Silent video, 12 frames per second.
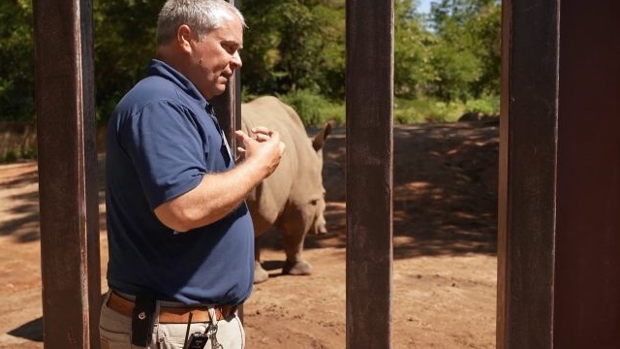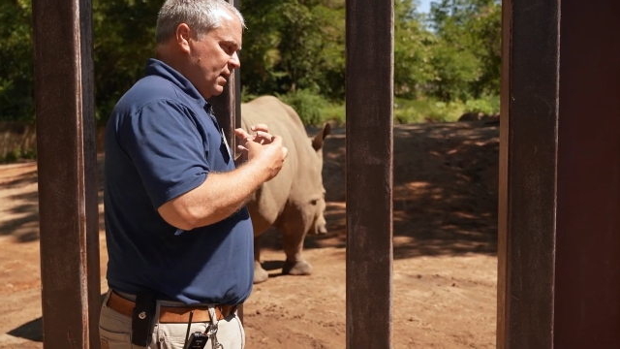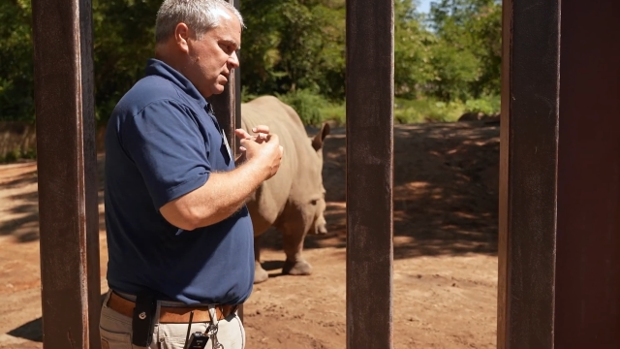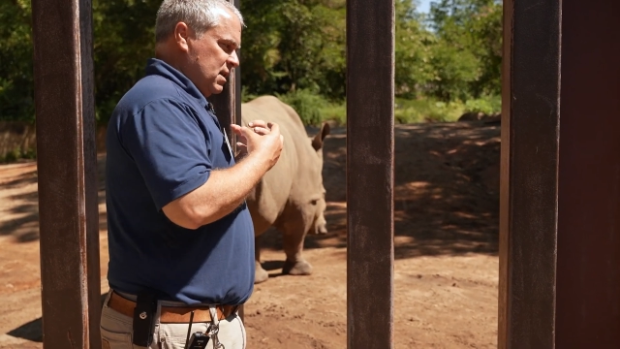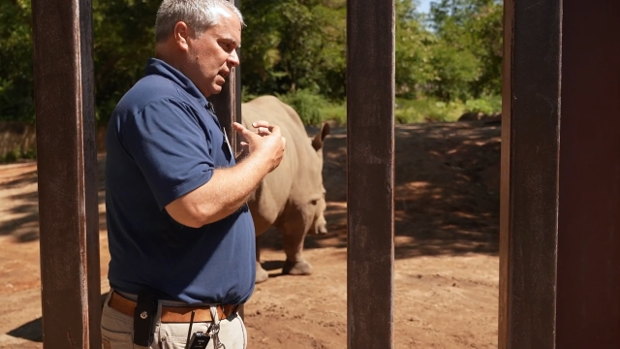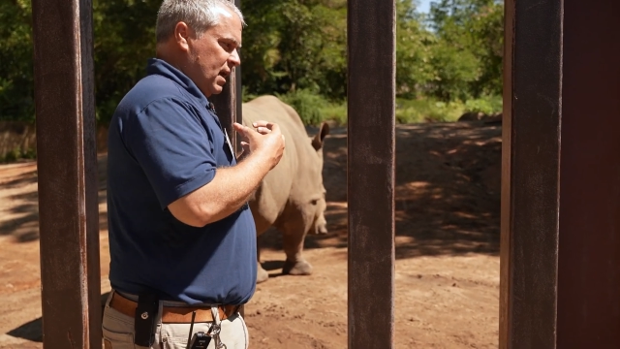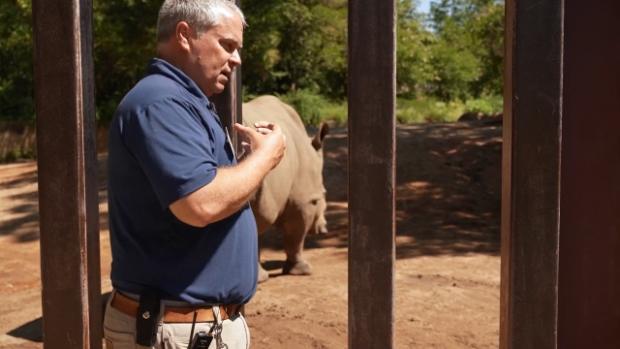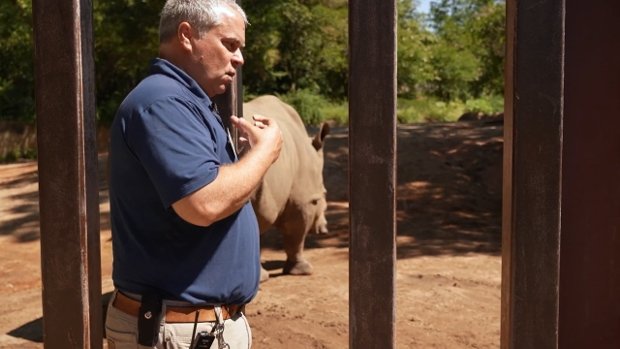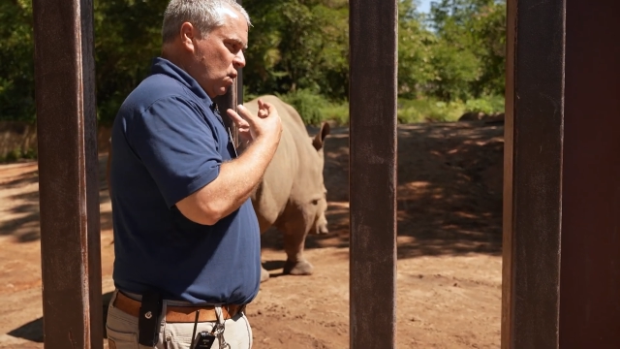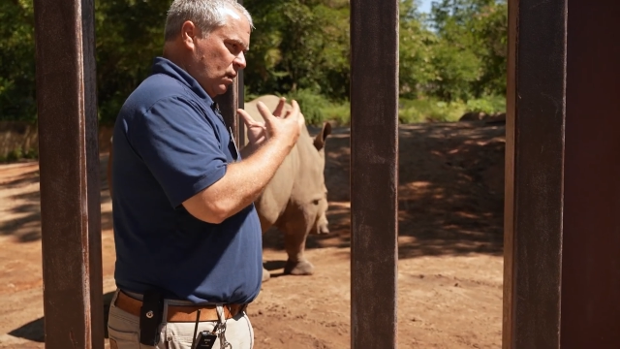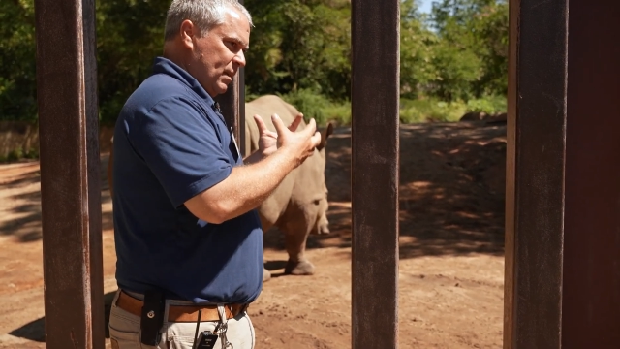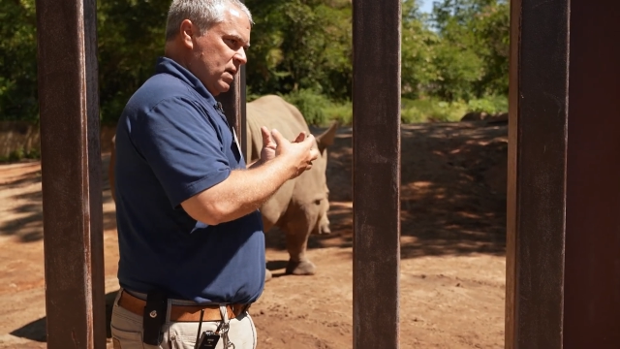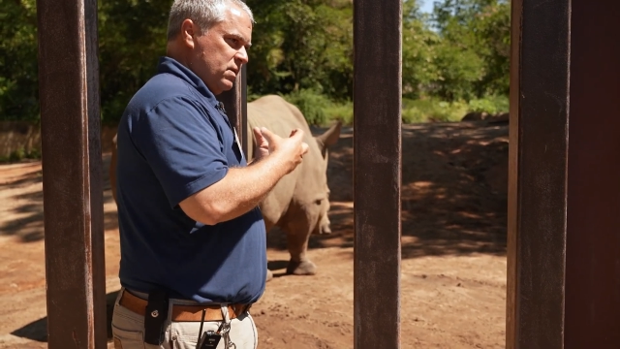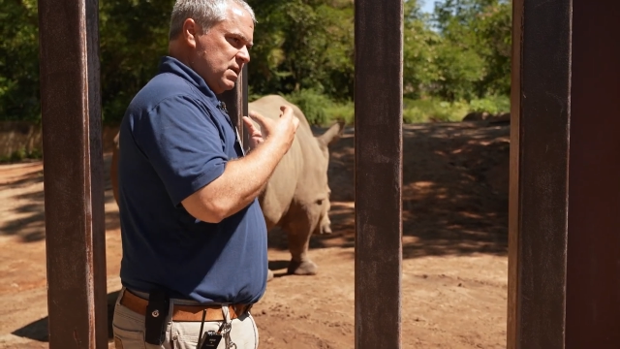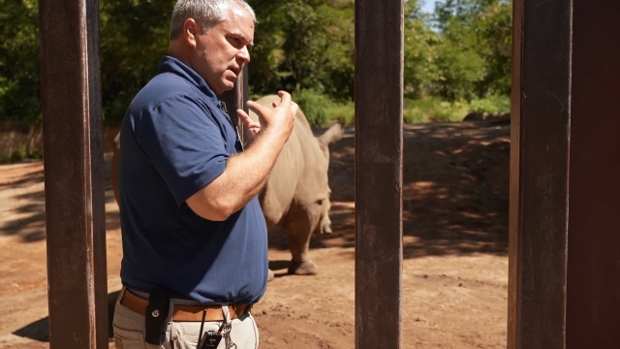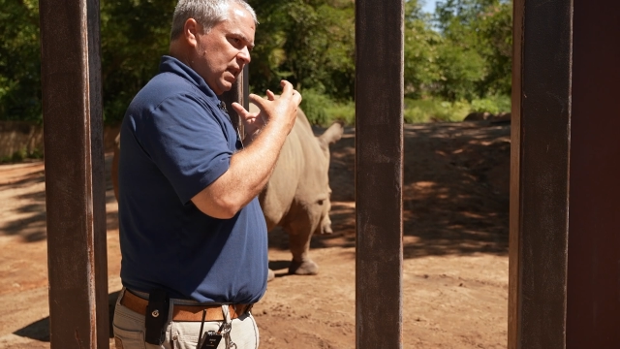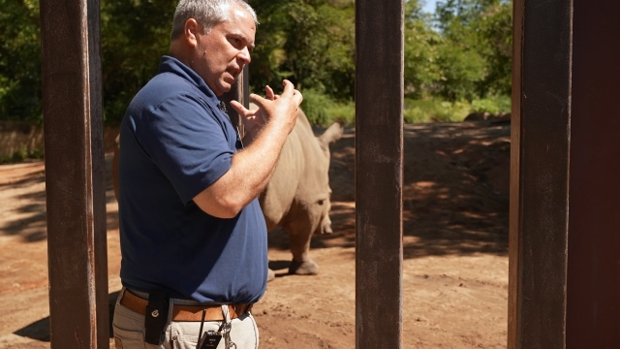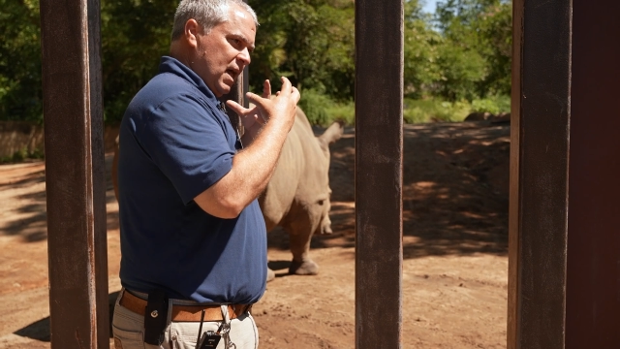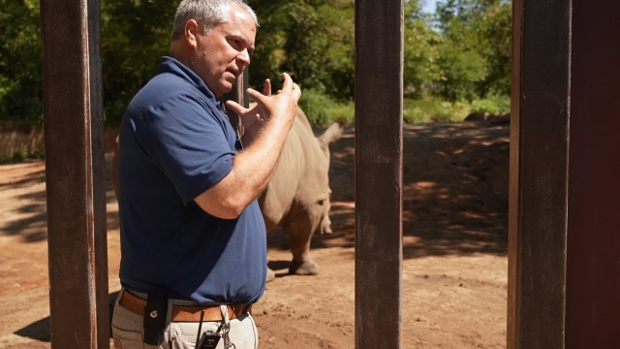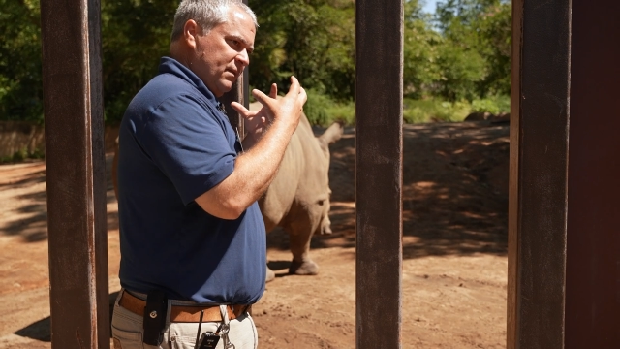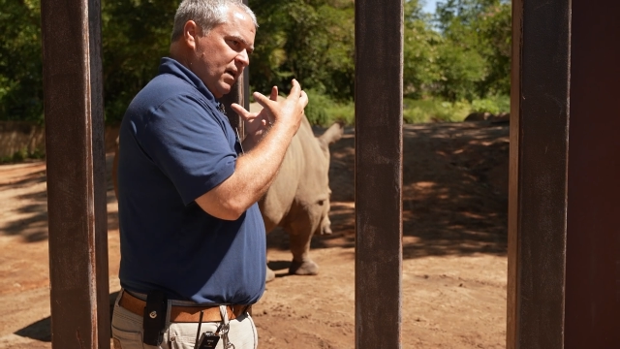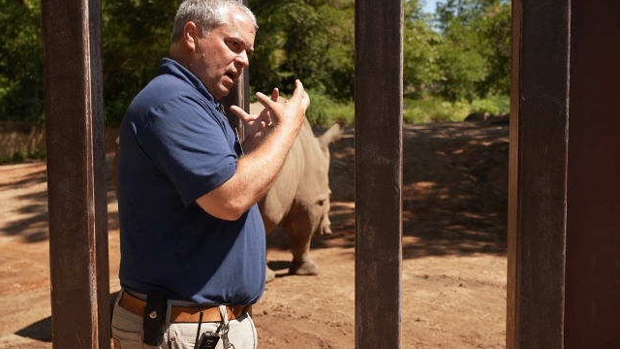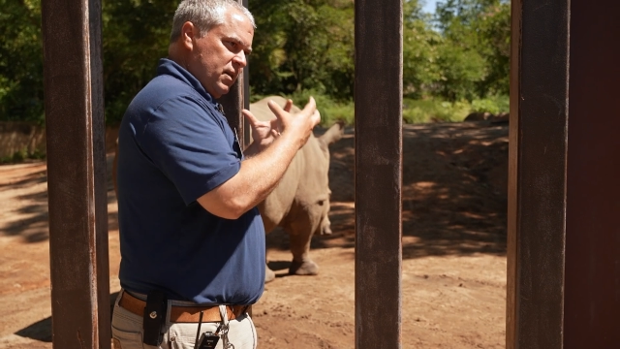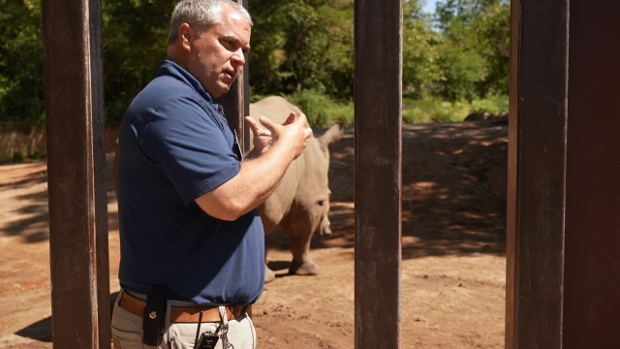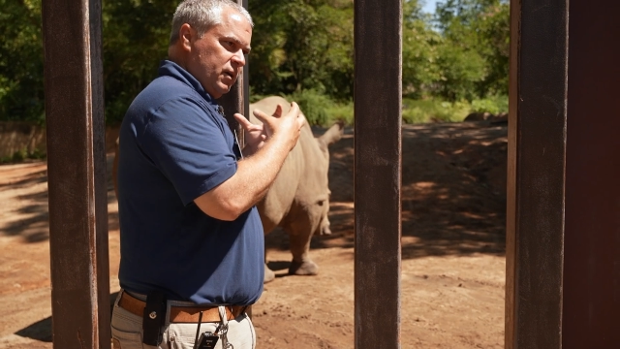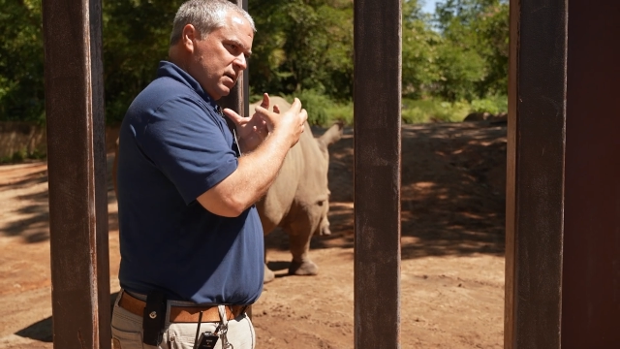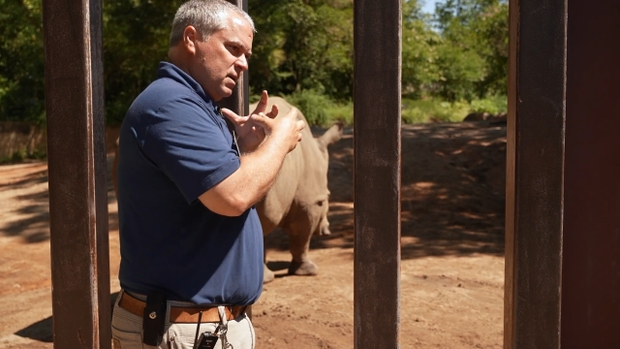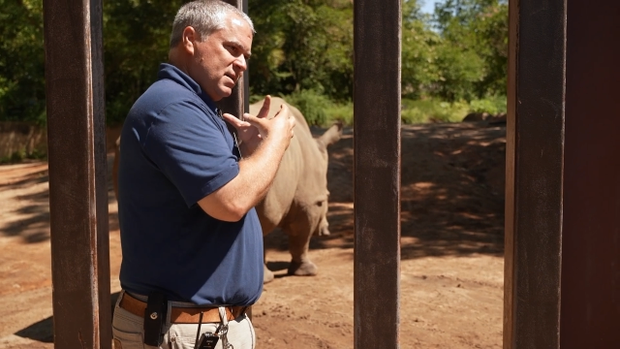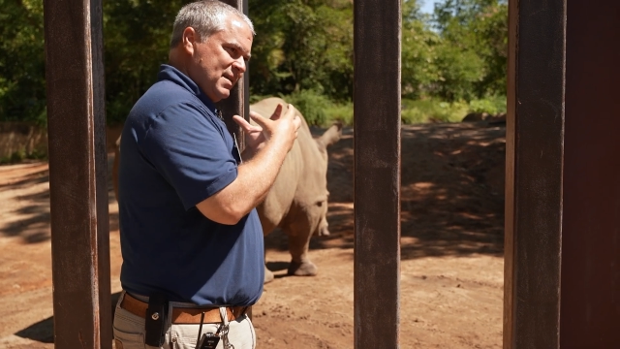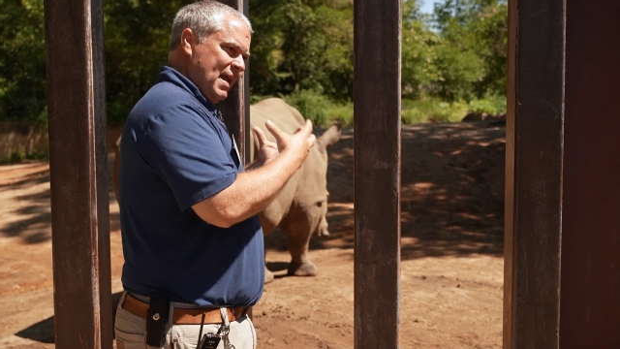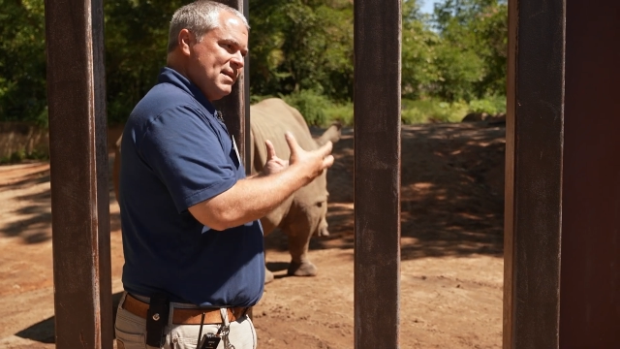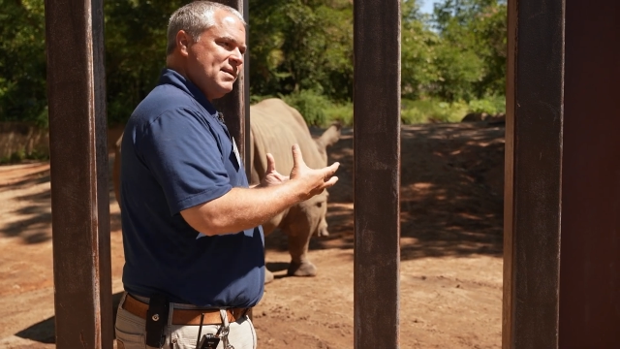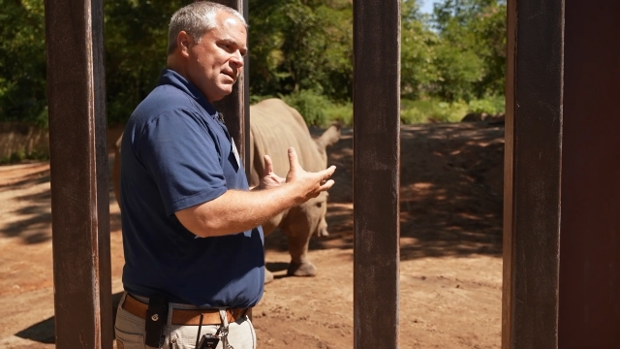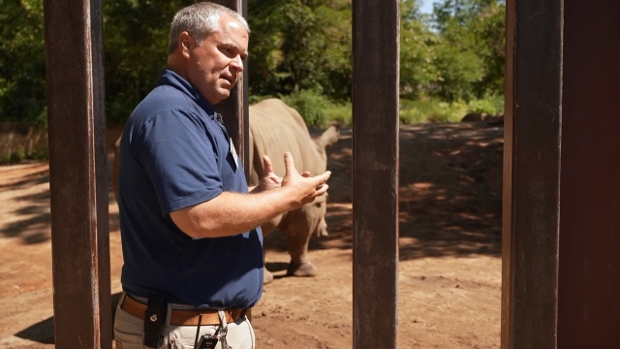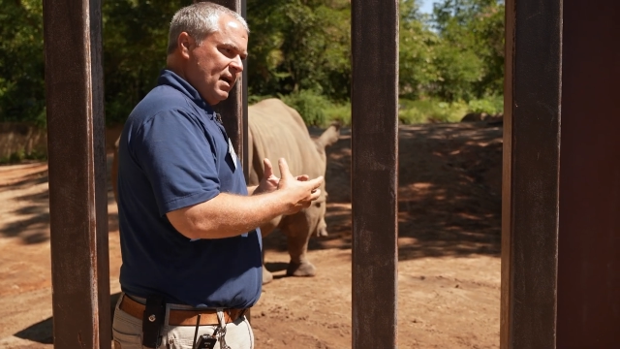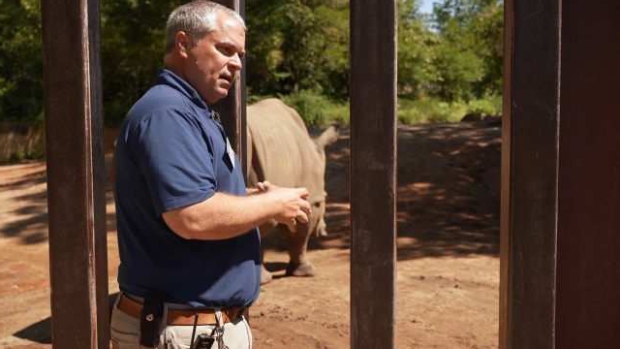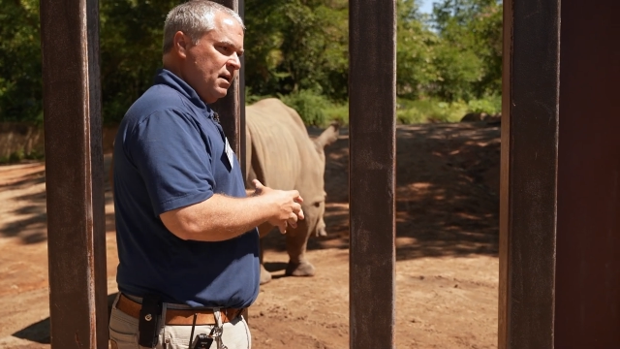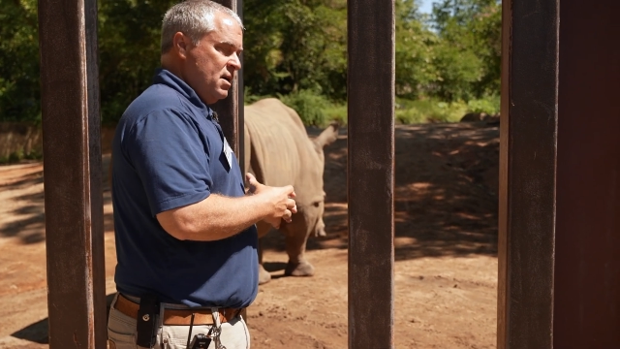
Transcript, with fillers: There's a lot of hormones and a lot of other scents in there.